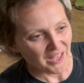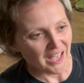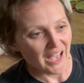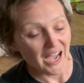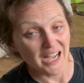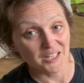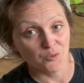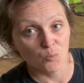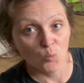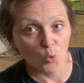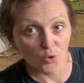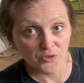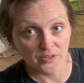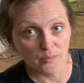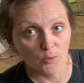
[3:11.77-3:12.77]
add more
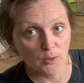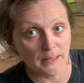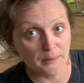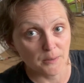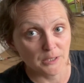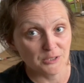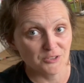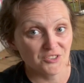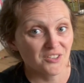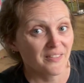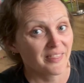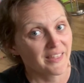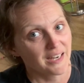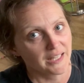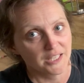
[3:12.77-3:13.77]
seam allowance,
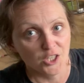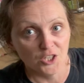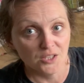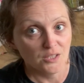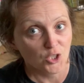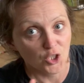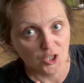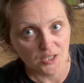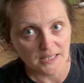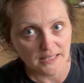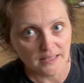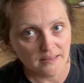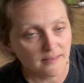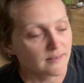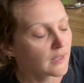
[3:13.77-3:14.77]
then I can cut
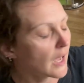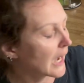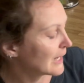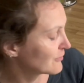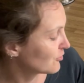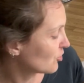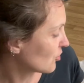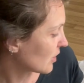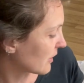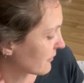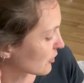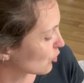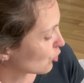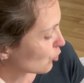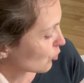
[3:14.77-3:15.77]
it after if
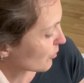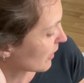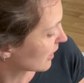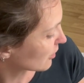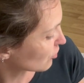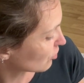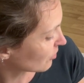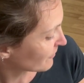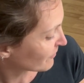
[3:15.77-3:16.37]
it's too much.